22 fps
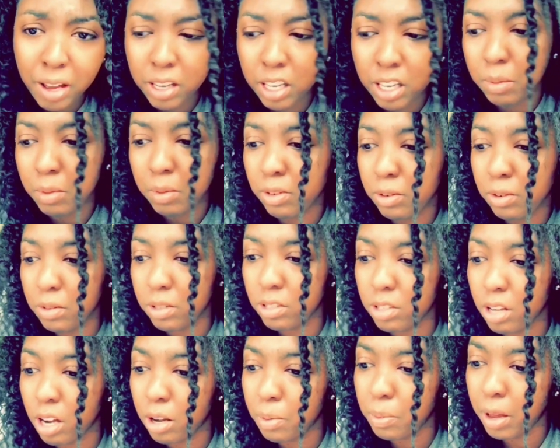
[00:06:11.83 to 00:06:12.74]
biochem if you want
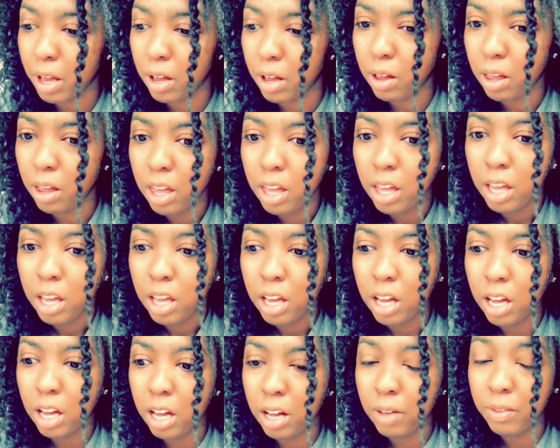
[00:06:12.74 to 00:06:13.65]
to talk about
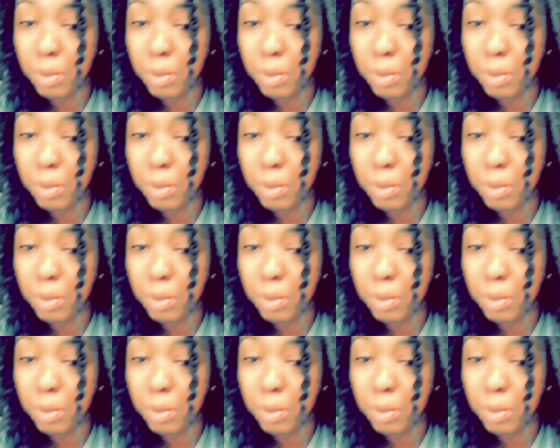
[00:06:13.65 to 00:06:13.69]
um, the